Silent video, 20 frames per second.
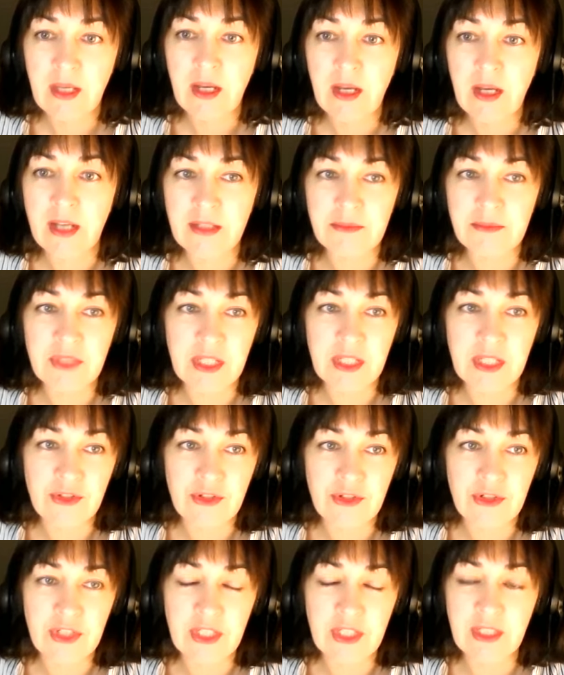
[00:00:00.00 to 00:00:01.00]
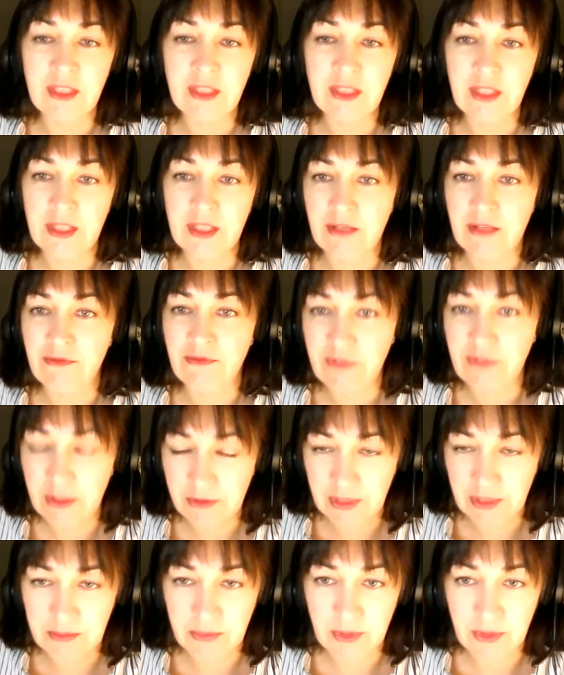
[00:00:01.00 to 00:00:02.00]
ADAMTS13 is a
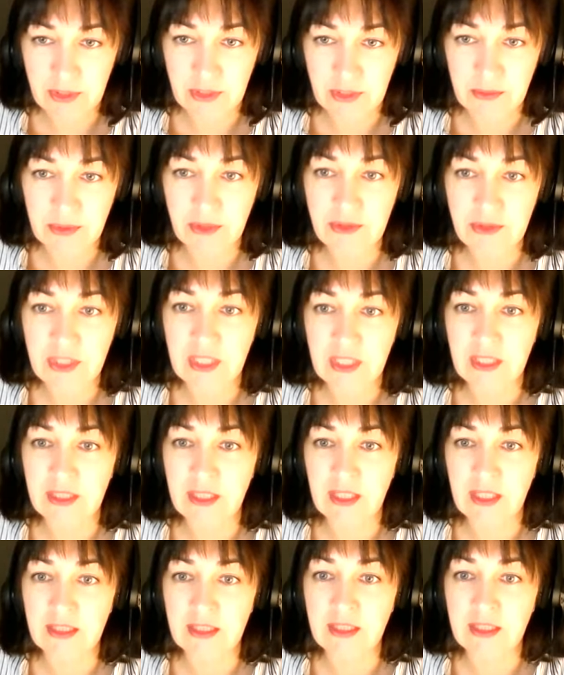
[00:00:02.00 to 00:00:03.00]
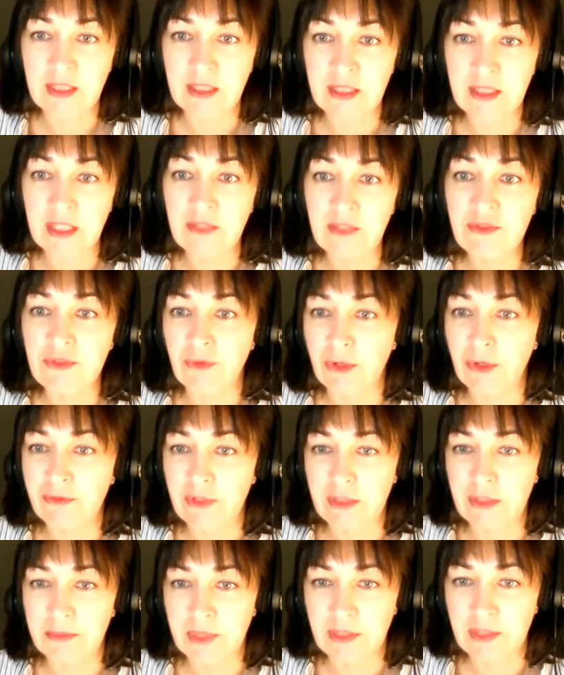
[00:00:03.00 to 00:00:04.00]
very important protein. It cleaves von
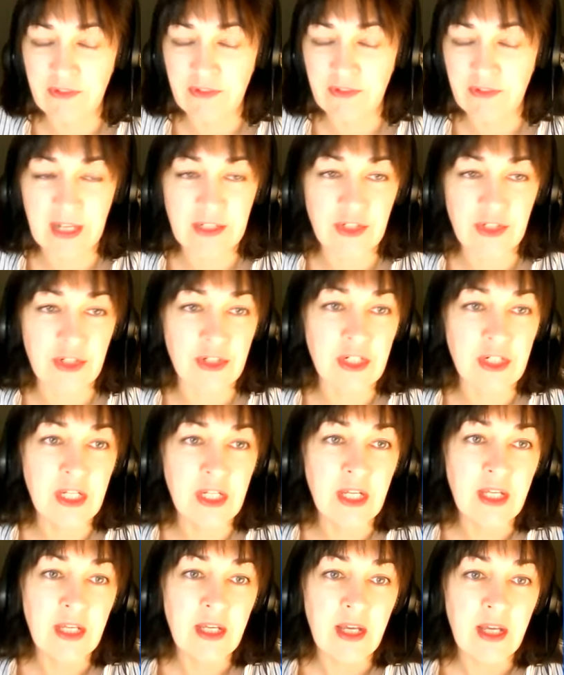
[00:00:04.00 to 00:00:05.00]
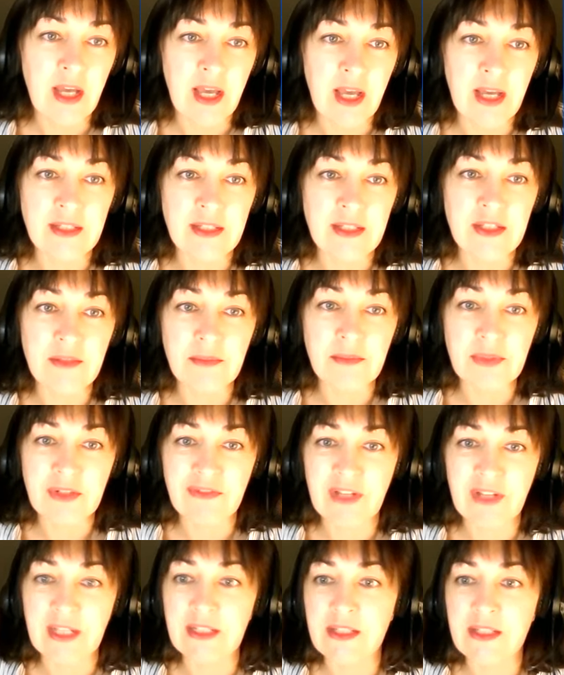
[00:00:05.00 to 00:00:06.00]
Willebrand factor and
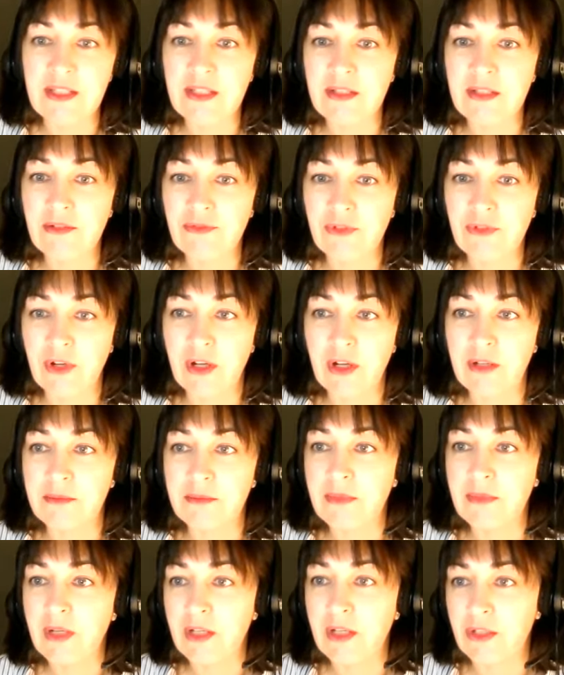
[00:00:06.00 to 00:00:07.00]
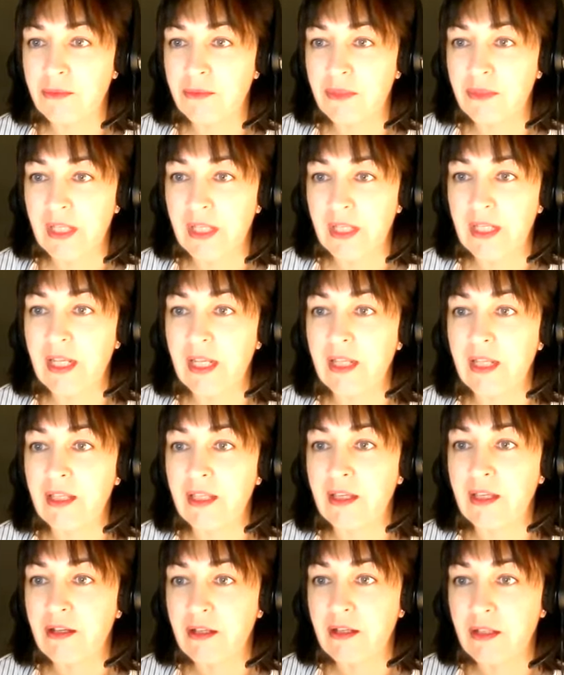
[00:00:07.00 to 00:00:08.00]
prevents from
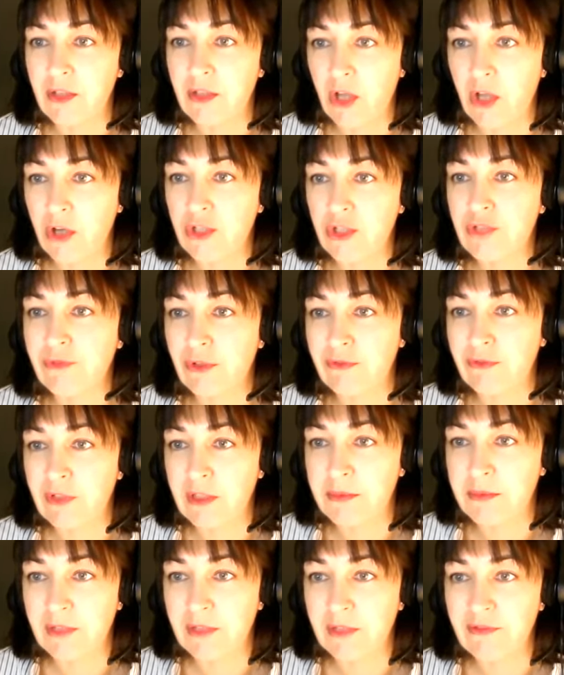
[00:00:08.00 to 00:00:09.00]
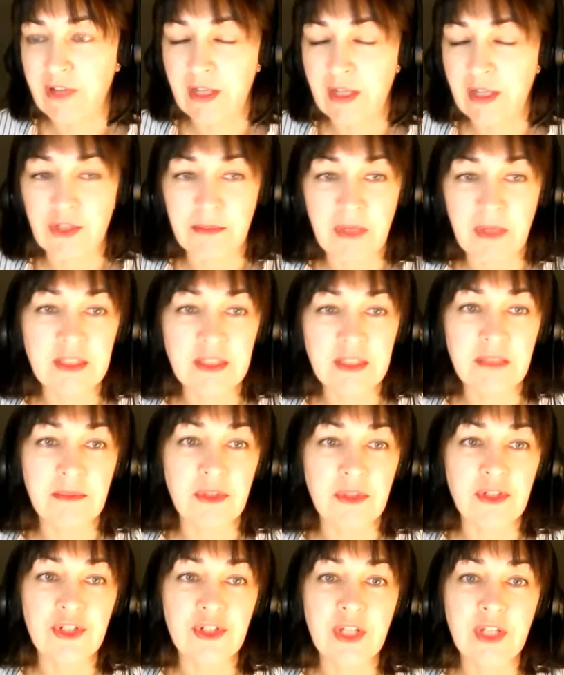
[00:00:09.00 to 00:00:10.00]
accumulating large von Willebrand factor
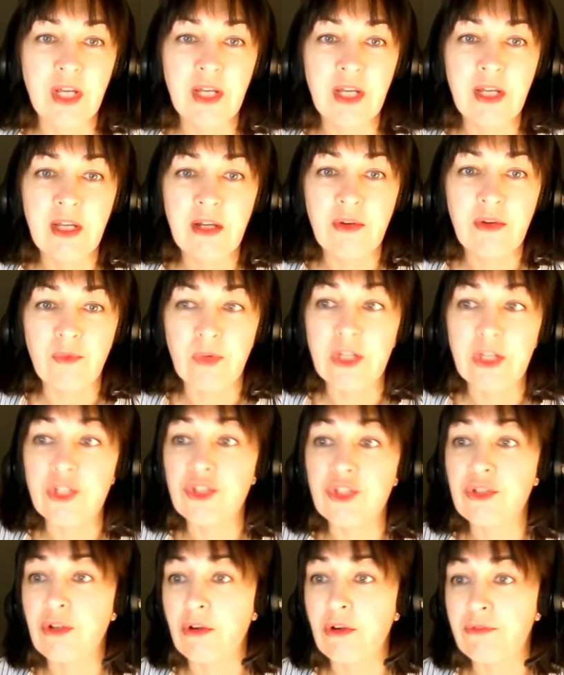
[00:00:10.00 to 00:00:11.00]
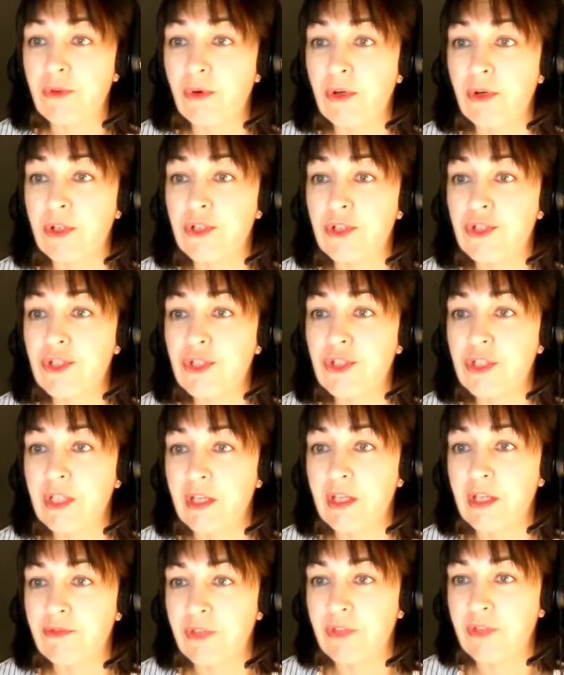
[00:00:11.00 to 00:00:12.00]
multimers, which, of course,
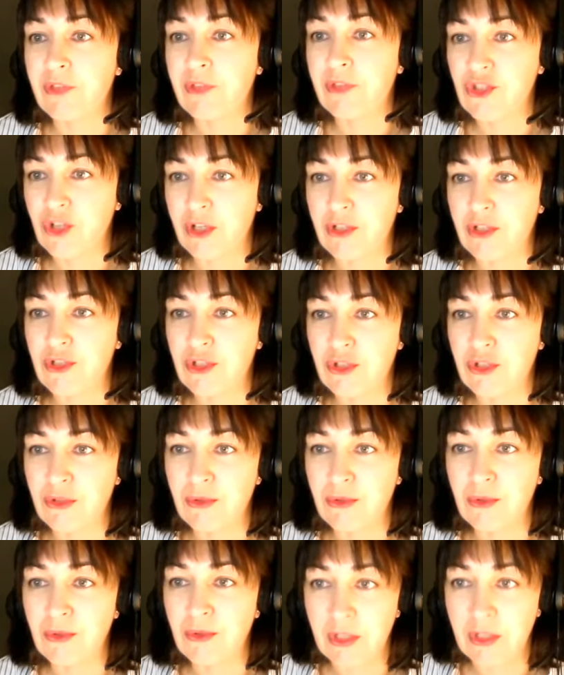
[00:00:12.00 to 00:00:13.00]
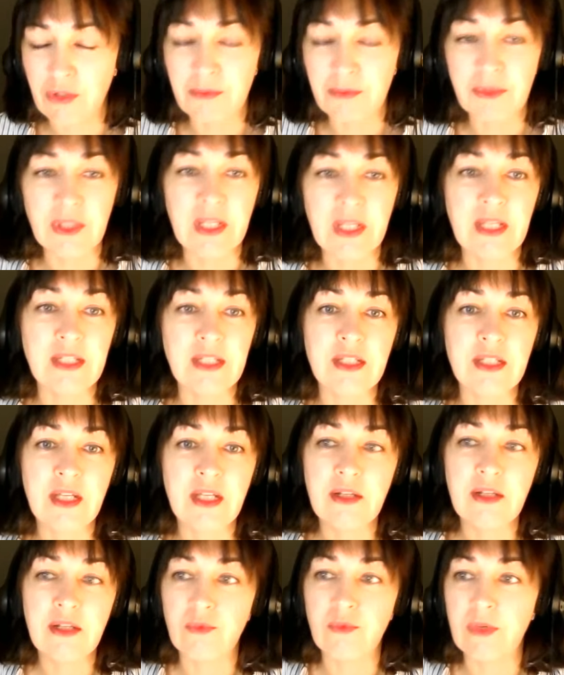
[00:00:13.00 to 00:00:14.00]
if they start to accumulate,
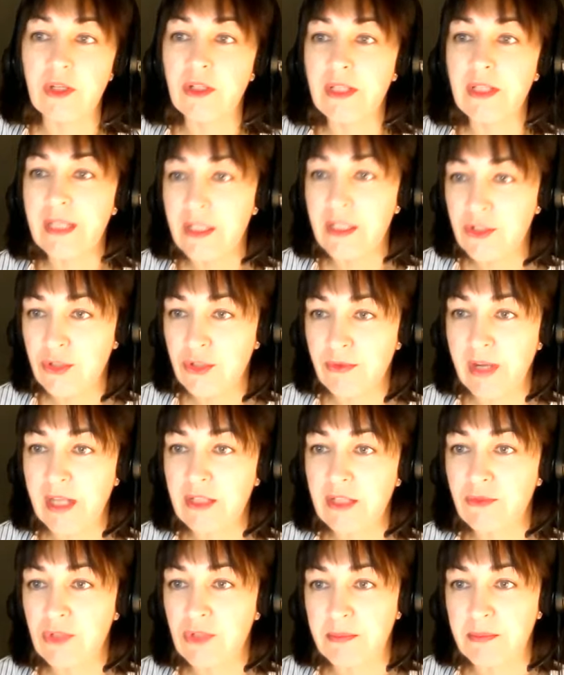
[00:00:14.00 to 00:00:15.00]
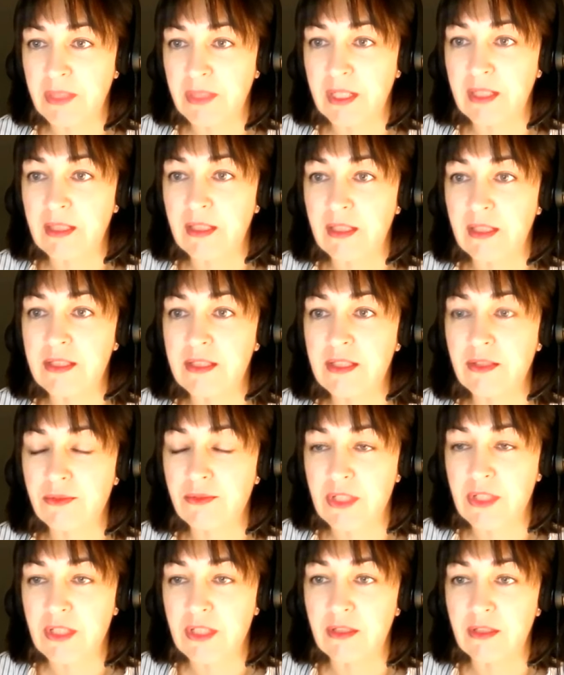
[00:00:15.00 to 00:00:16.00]
will interact with platelets,
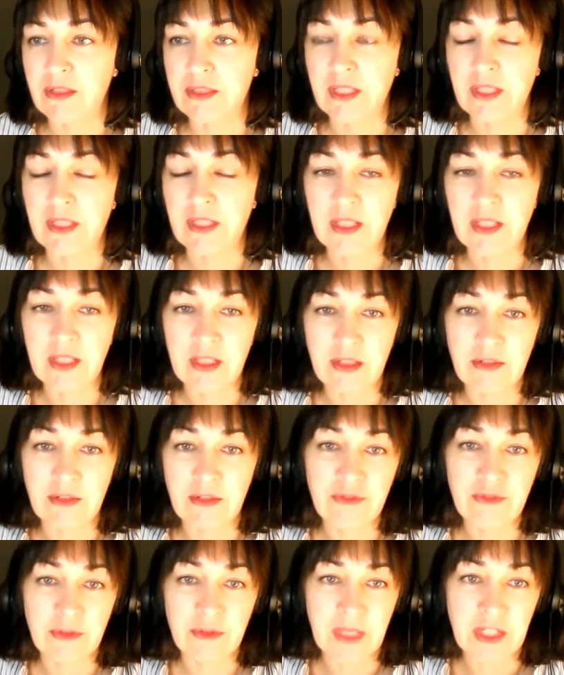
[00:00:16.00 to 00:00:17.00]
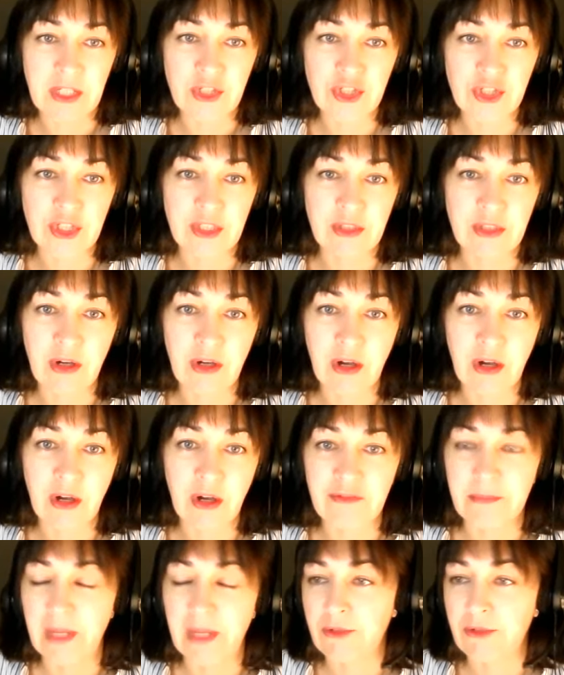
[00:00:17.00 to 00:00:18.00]
resulting in formation
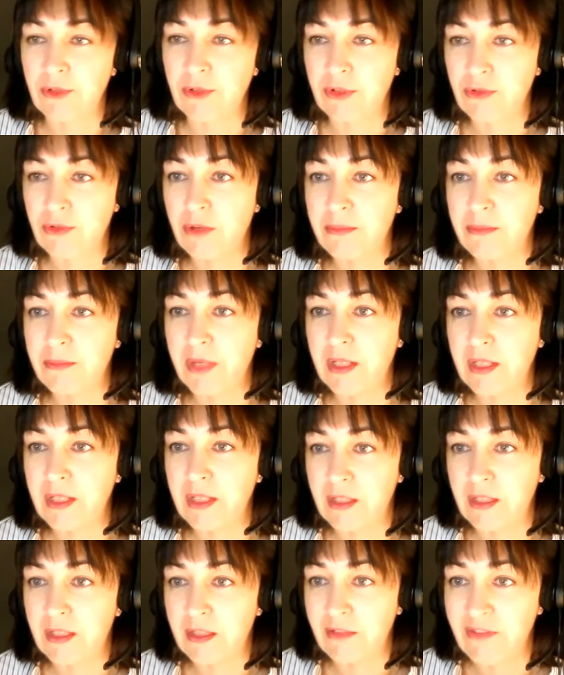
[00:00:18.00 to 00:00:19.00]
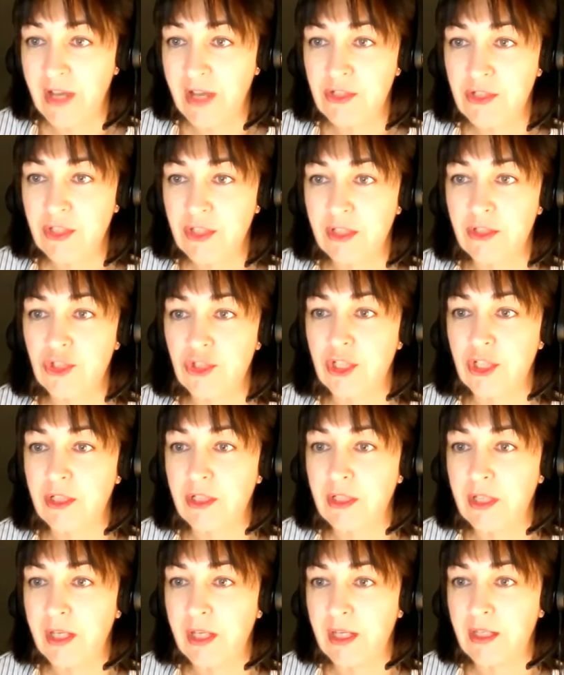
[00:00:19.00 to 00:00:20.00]
of microthrombi in the
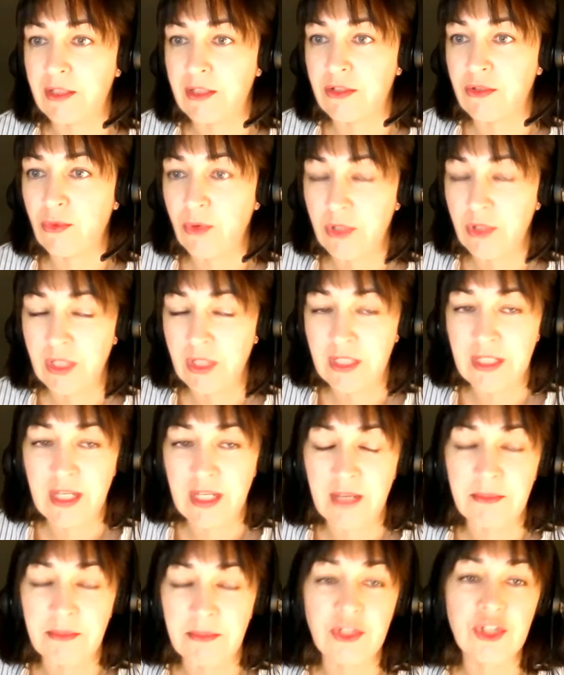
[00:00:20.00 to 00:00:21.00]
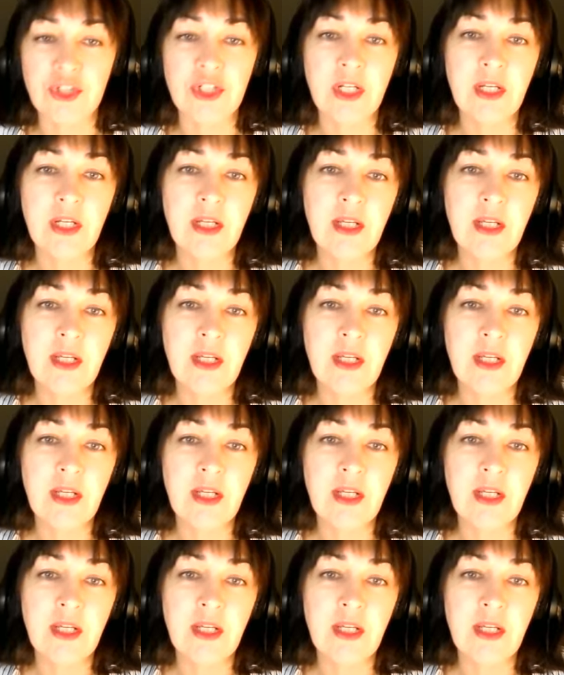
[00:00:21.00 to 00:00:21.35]
vasculature and organ damage.